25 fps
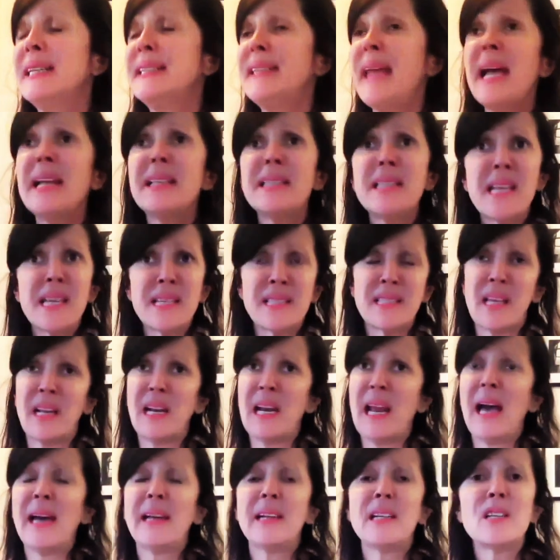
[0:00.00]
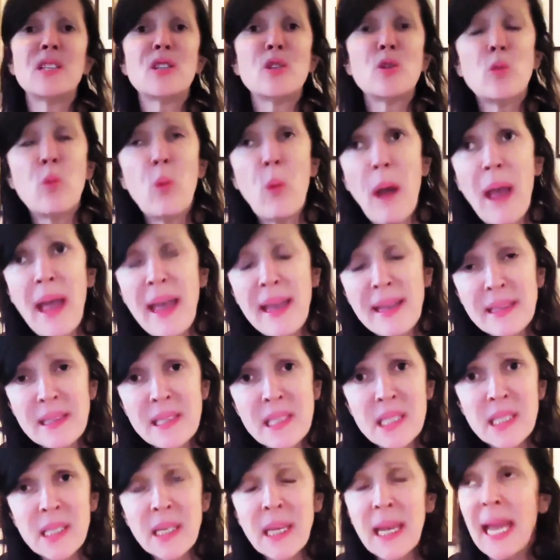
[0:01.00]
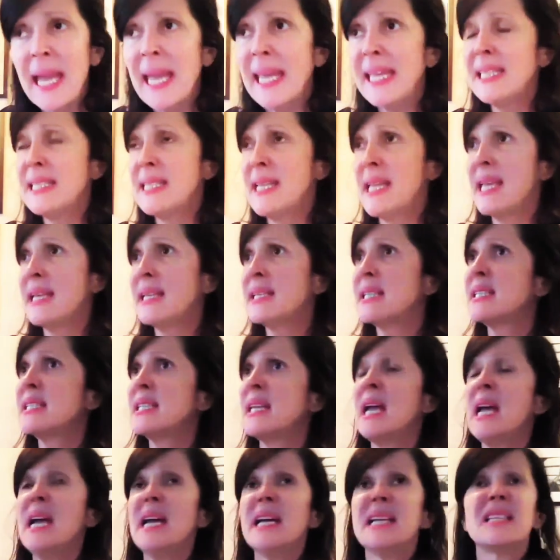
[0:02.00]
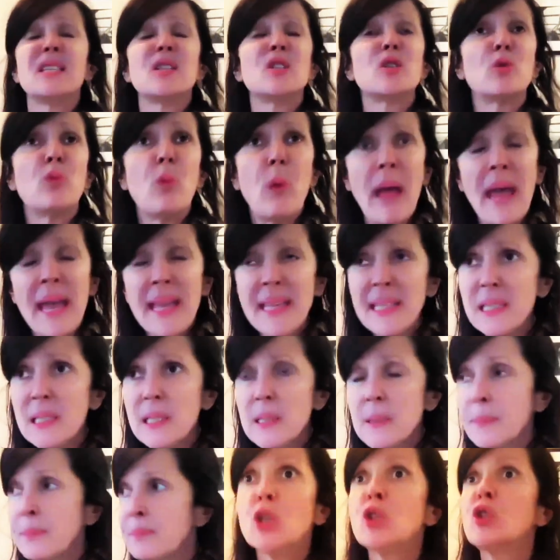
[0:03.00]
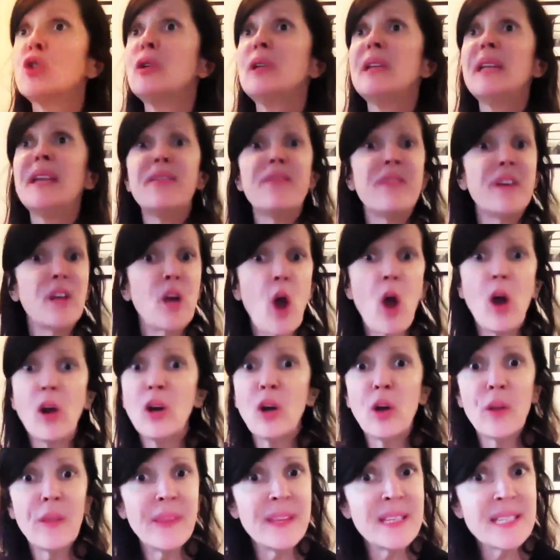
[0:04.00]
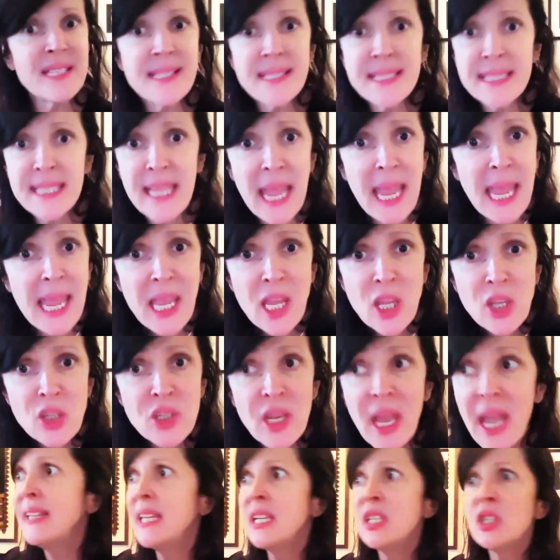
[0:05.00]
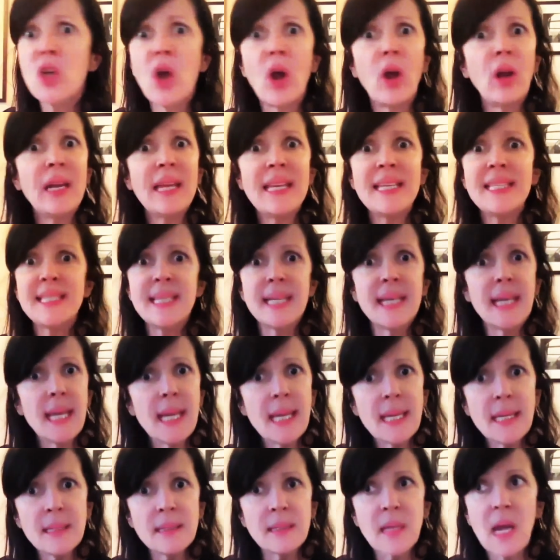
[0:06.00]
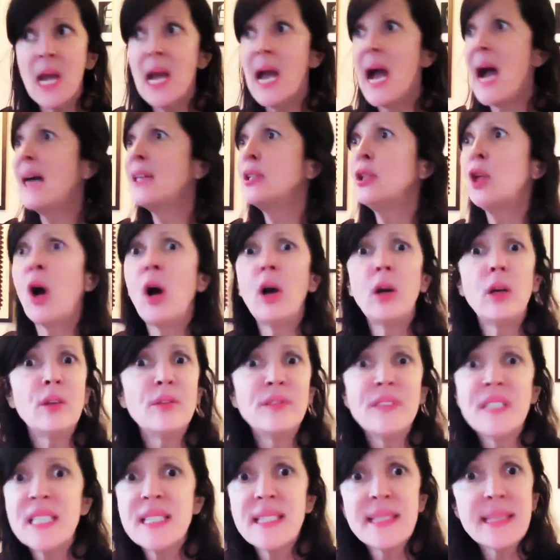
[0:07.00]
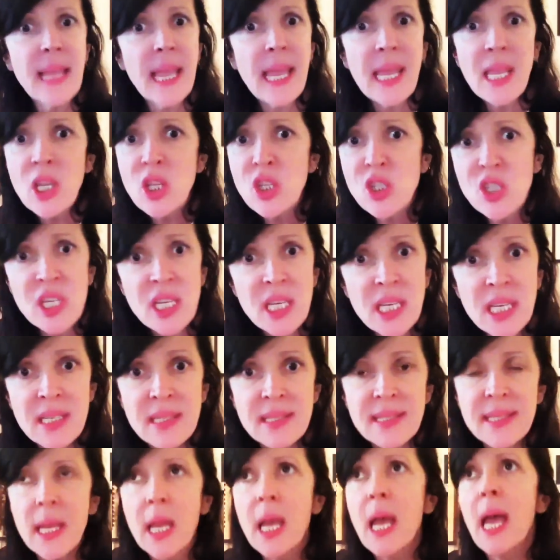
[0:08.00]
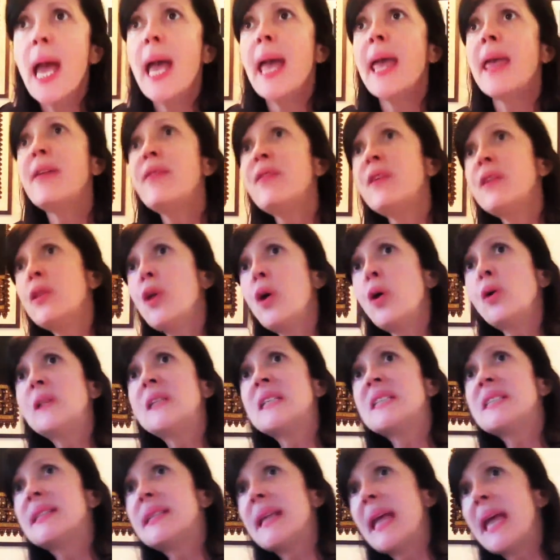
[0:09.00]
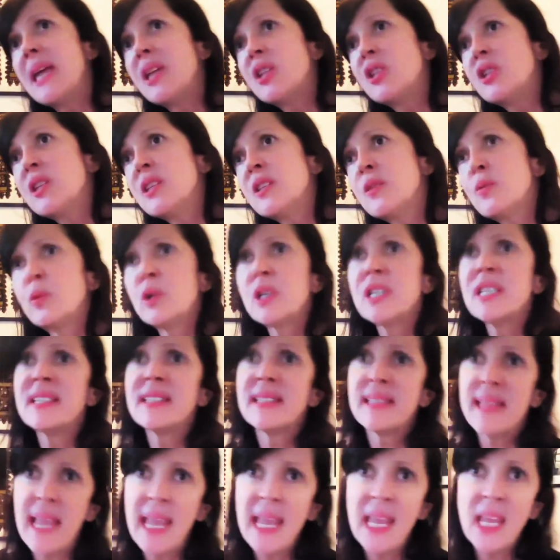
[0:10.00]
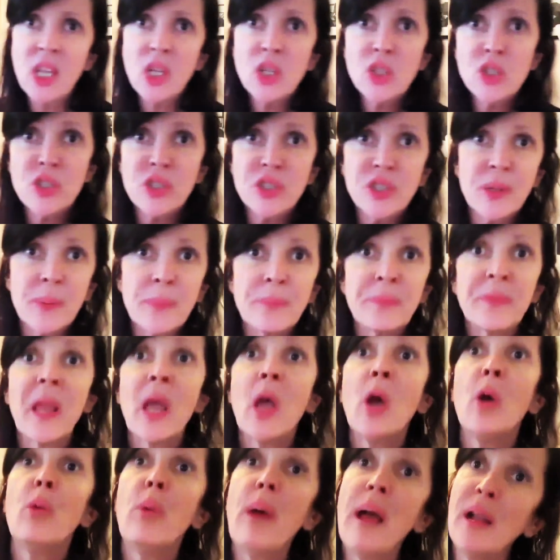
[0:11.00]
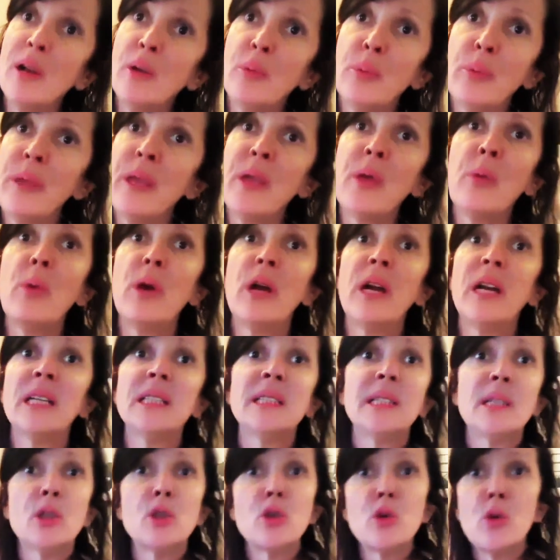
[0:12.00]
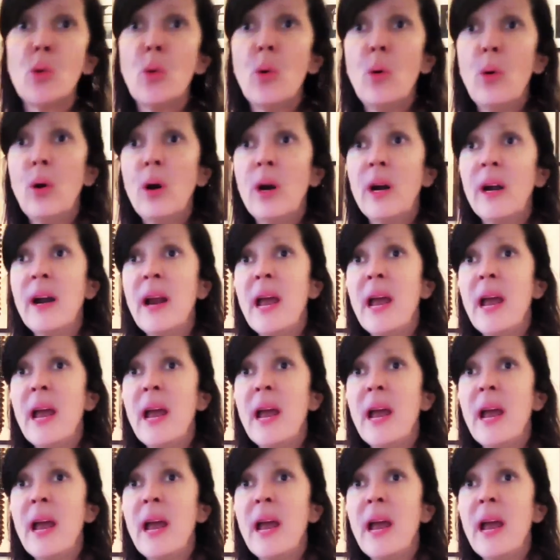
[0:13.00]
That takes a lot of sweat. It takes sweat to leave it all on the stage. That's all I did on all of the stages. Even though the stages were staged while we were on the tour,